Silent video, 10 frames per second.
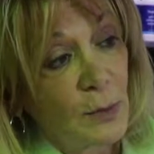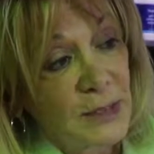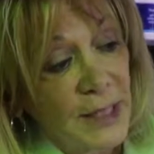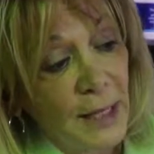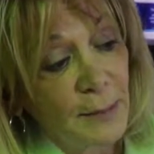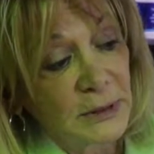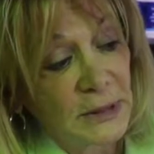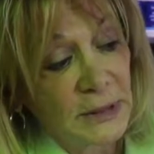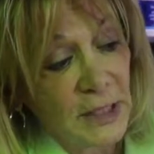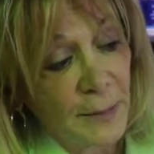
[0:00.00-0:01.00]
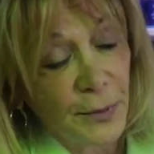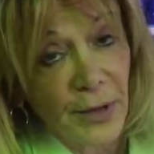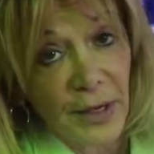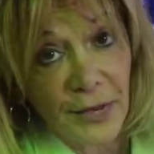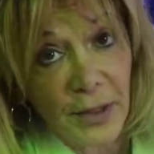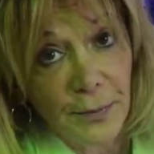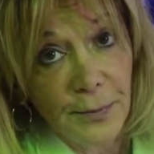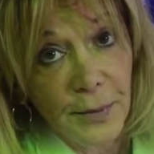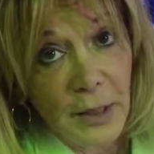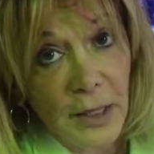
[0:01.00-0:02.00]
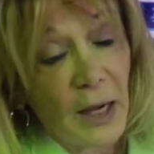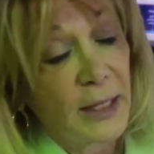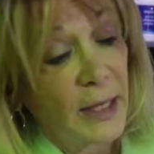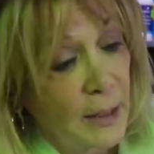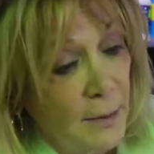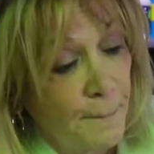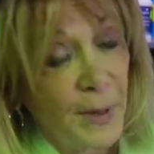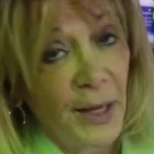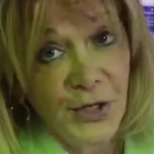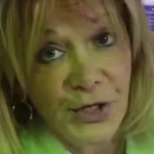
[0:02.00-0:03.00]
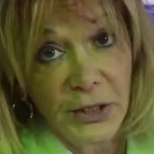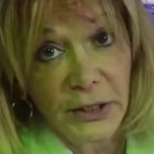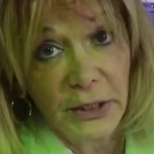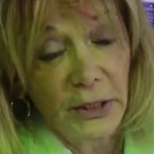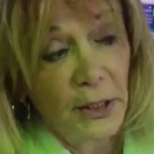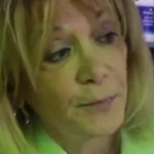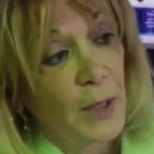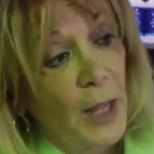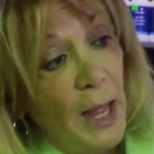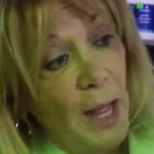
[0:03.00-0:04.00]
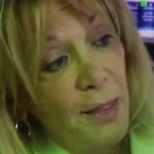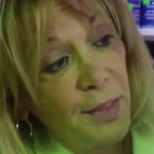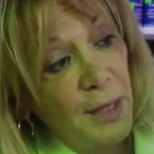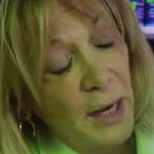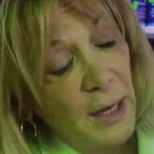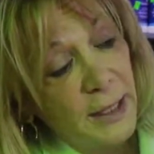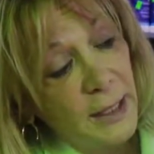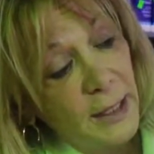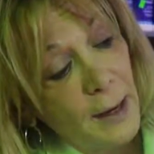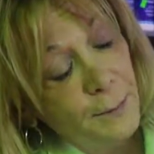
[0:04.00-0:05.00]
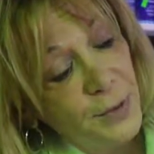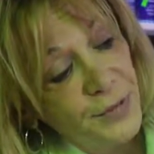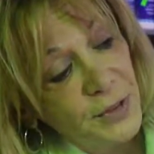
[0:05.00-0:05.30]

was able to separate them, again, patiently, and then again, I put